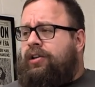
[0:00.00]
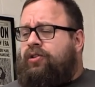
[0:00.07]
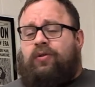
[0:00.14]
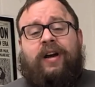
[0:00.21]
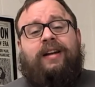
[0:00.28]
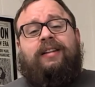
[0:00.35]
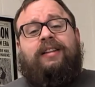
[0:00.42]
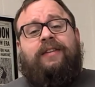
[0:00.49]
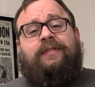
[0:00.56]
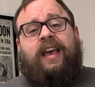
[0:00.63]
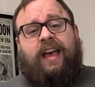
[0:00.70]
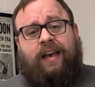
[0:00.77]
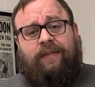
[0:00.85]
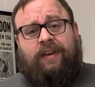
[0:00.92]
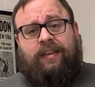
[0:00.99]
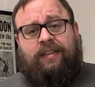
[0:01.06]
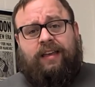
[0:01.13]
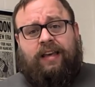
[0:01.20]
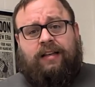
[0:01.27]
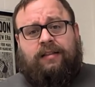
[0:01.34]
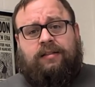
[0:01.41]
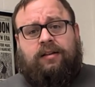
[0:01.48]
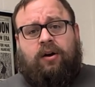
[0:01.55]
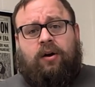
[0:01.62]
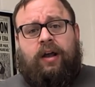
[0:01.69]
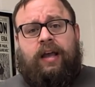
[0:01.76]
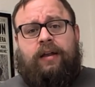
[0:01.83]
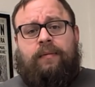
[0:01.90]
try to lift heavy things,
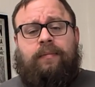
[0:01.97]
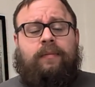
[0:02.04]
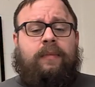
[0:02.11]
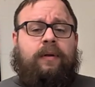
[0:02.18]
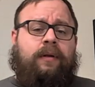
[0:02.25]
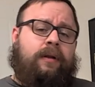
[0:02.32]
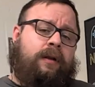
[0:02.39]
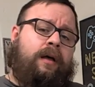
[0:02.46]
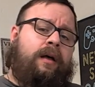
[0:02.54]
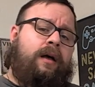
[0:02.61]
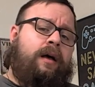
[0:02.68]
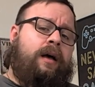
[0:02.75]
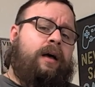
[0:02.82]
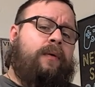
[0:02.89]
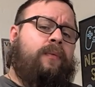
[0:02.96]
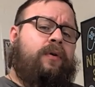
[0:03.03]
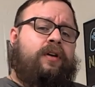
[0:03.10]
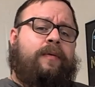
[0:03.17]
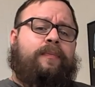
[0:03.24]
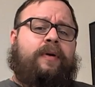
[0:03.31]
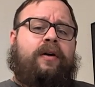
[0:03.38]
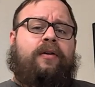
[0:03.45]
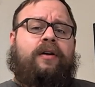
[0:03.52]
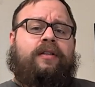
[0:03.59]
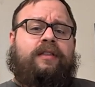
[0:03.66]
all right? I will get better